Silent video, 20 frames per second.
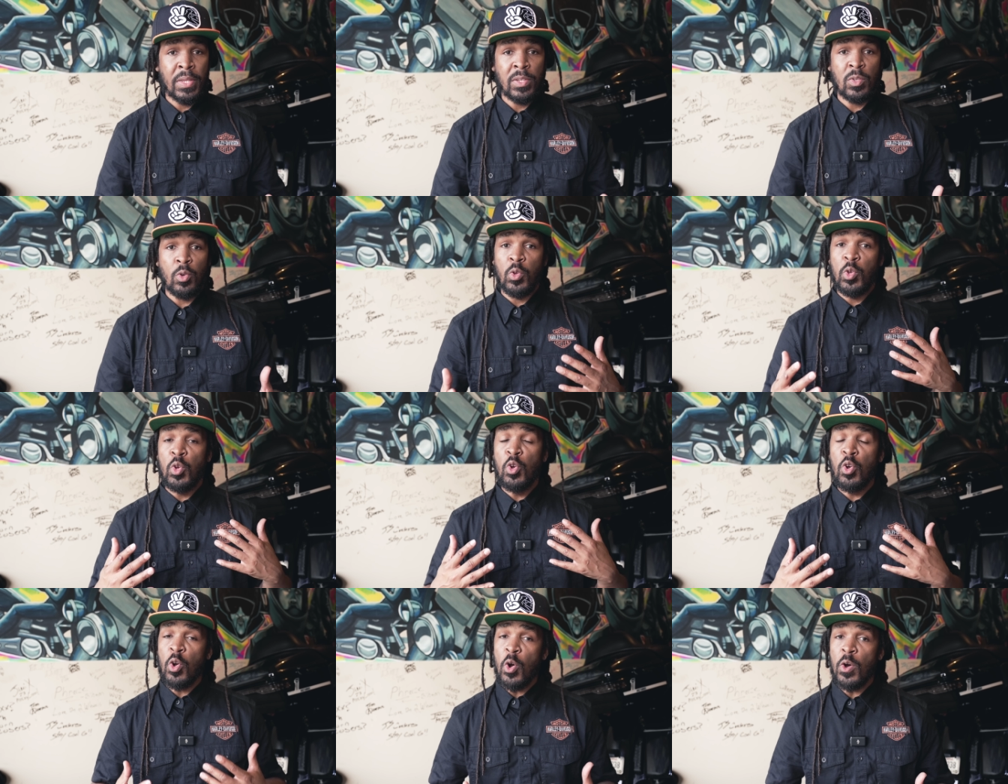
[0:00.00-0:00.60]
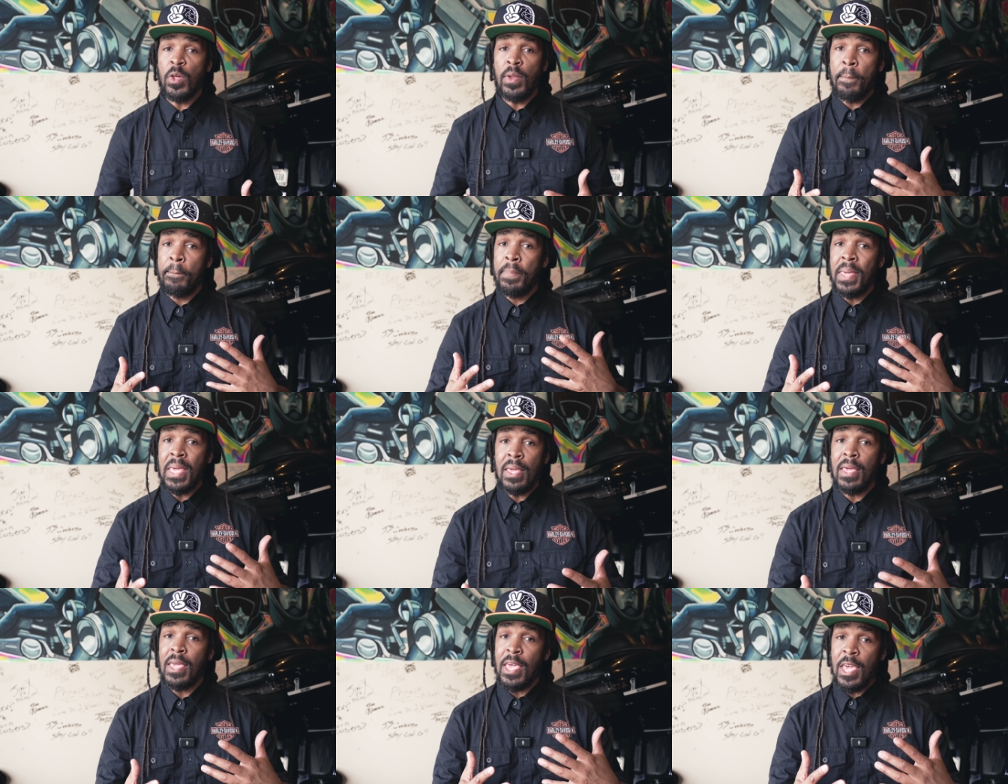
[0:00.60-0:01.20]
So you're going to
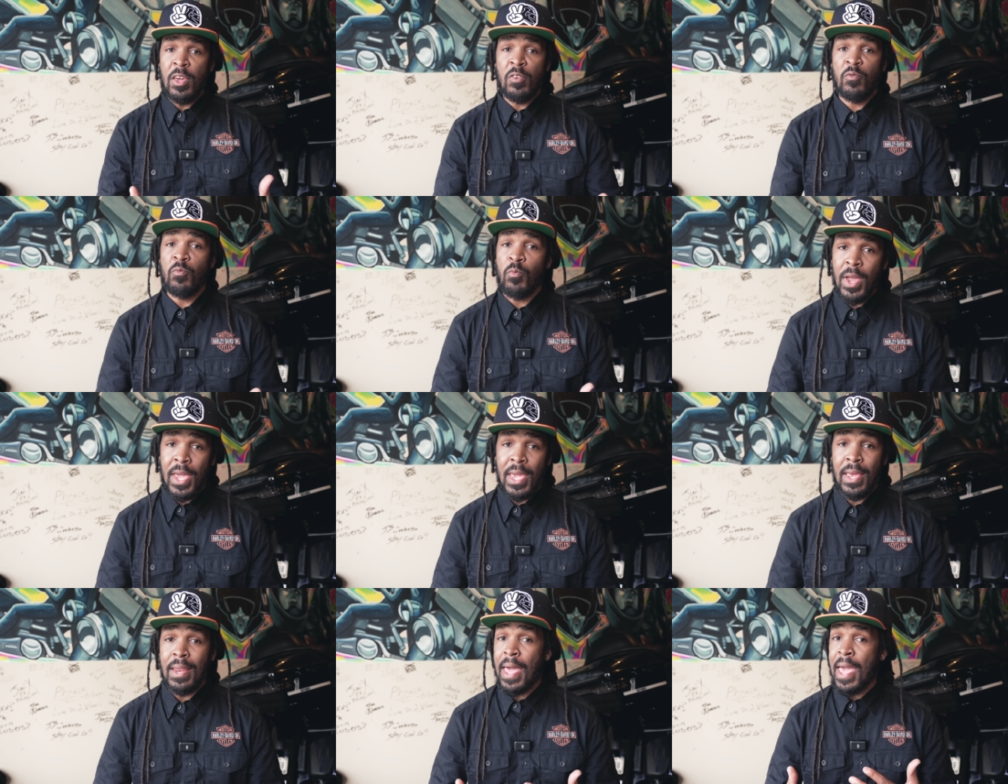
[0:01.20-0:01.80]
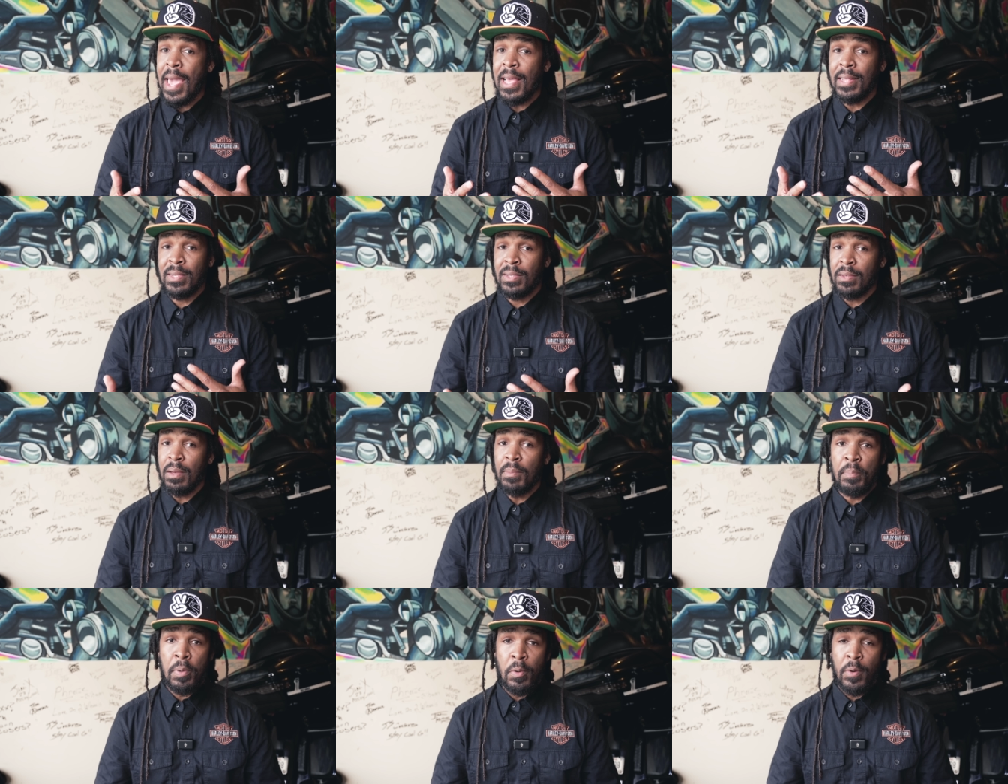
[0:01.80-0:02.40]
be in rain at
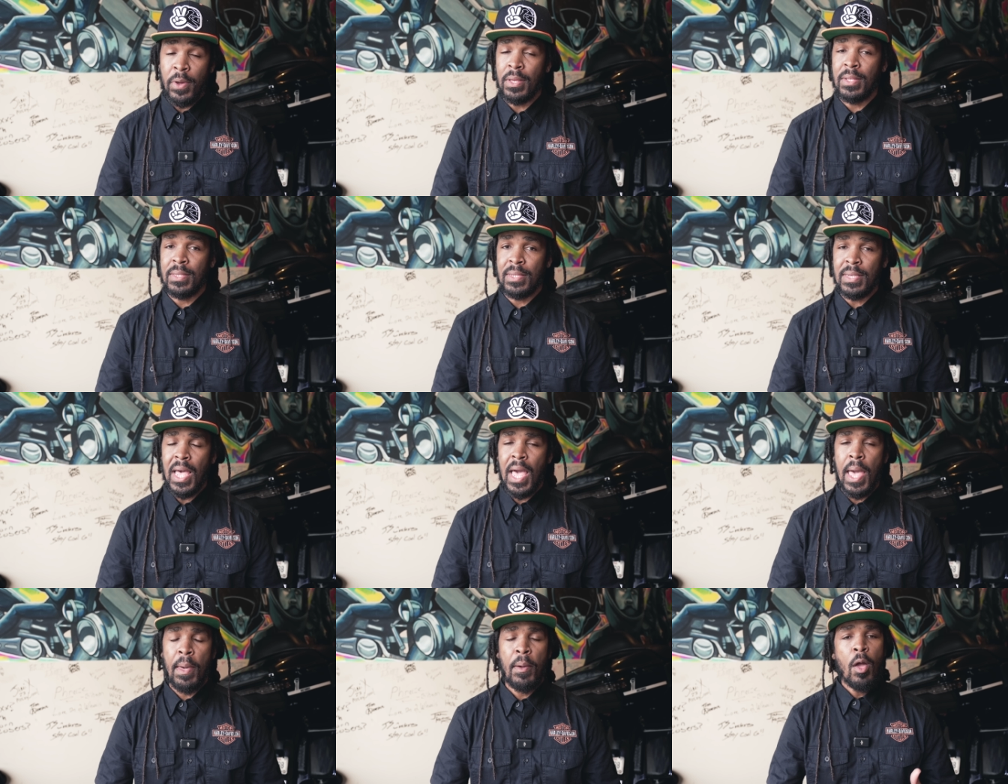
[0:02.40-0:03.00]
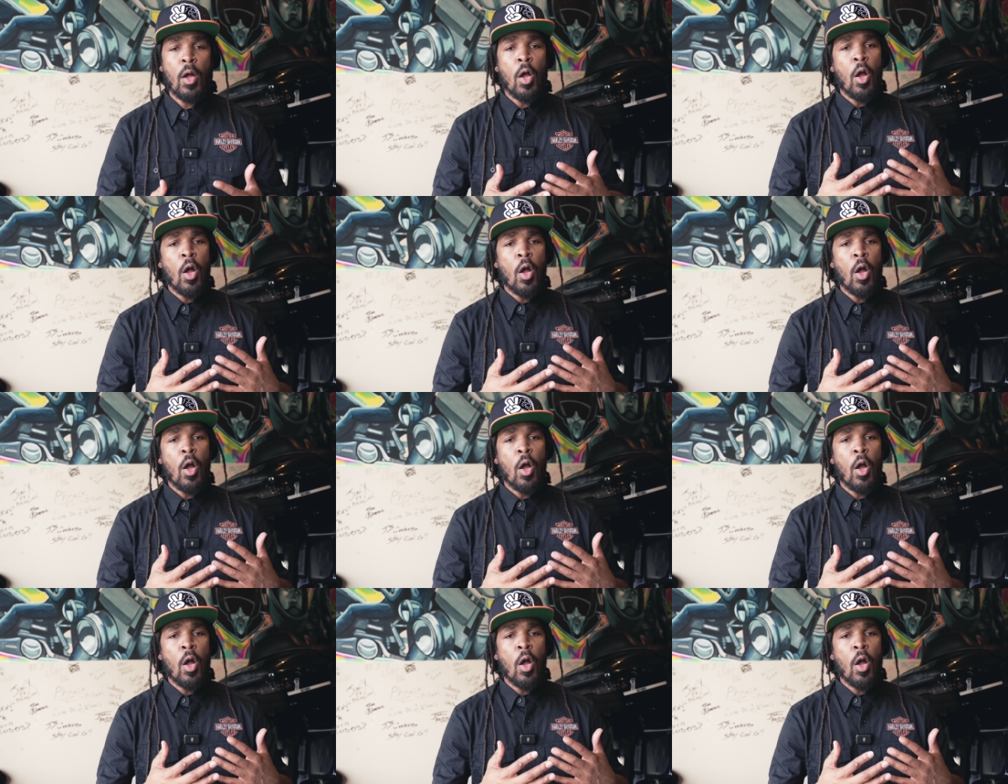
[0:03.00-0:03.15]
some point in time.